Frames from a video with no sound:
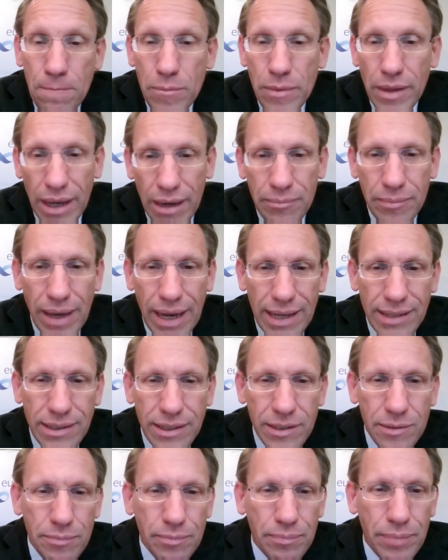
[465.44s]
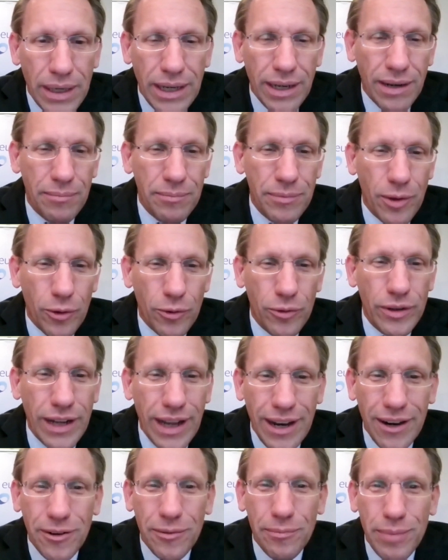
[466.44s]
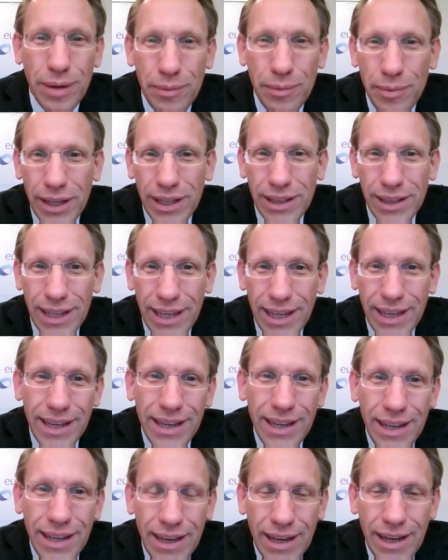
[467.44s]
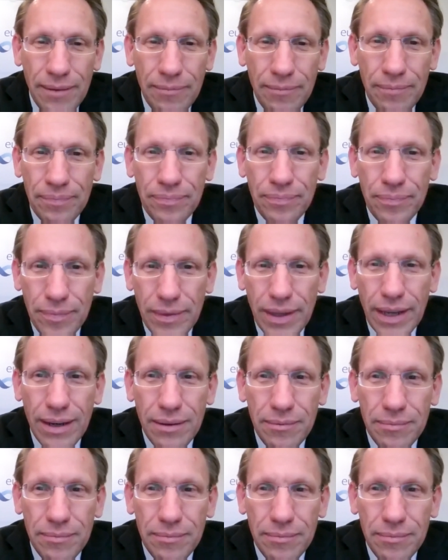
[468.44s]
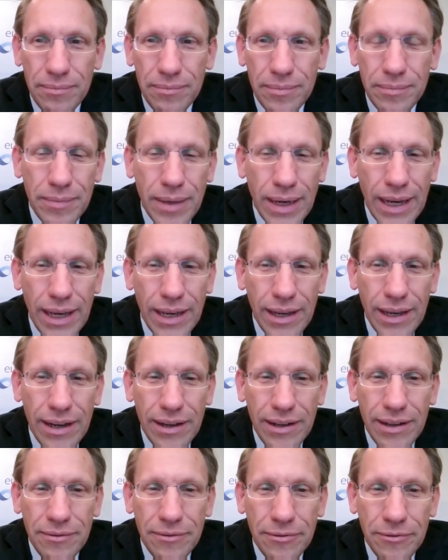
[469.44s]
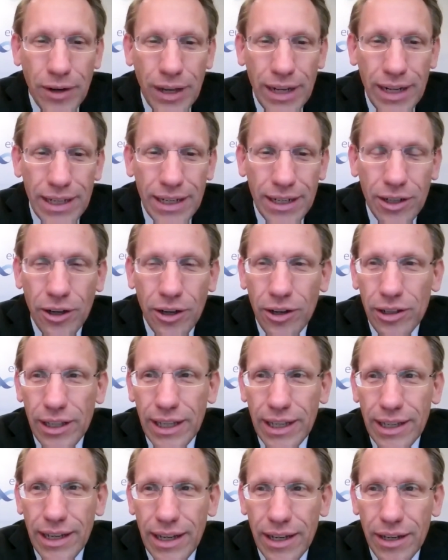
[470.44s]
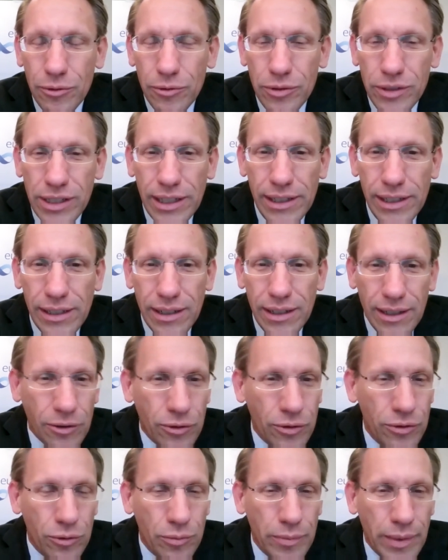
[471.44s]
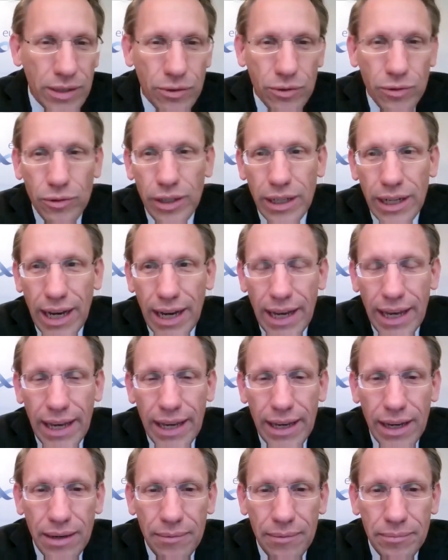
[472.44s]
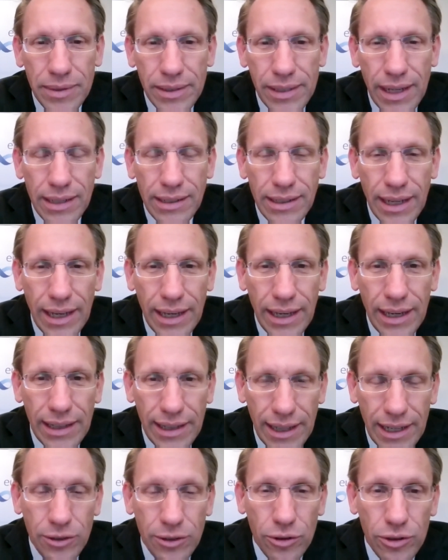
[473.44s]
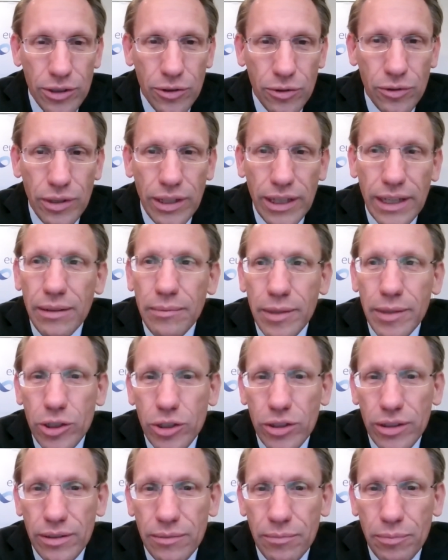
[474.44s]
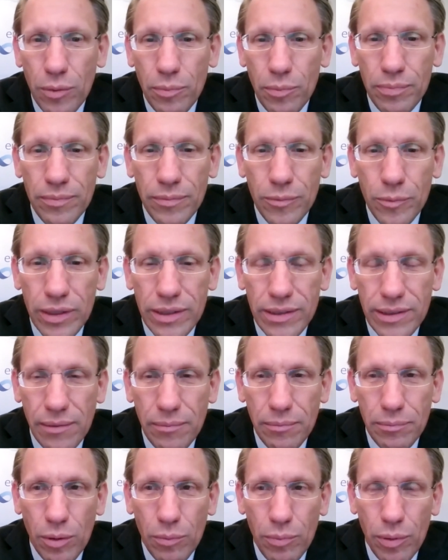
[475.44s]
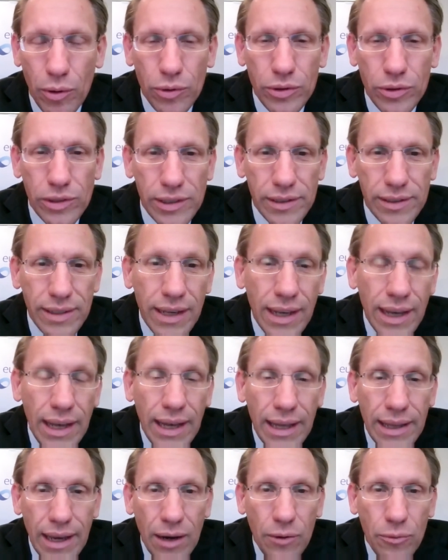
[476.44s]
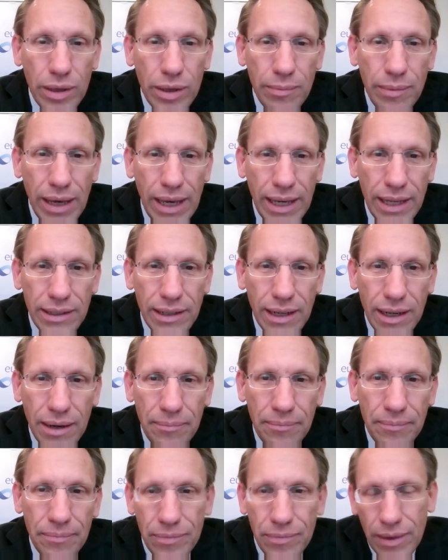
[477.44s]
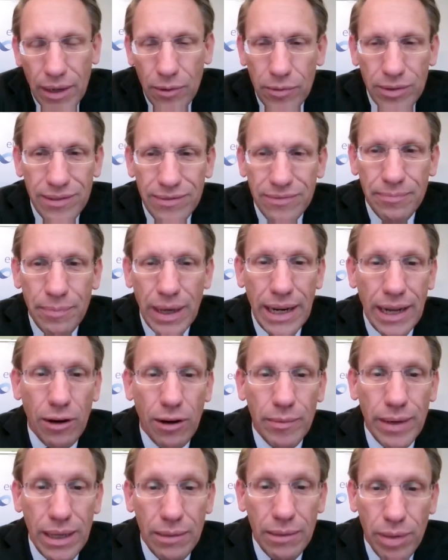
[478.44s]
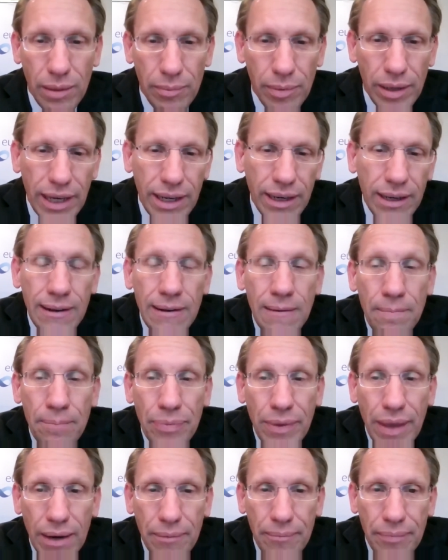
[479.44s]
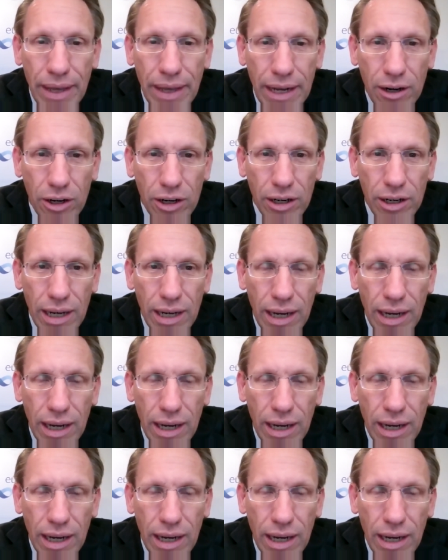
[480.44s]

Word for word: Um, as has become known now publicly, um, um, my uh, friend and colleague uh, Odile Renaud Basso and I um, sent a letter to the Commission with some proposals that we made, um, that we've by now made public, um, that are,